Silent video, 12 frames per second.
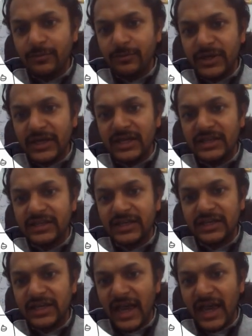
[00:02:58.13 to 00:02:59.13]
be
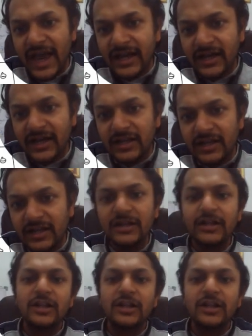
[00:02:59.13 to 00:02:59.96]
the angle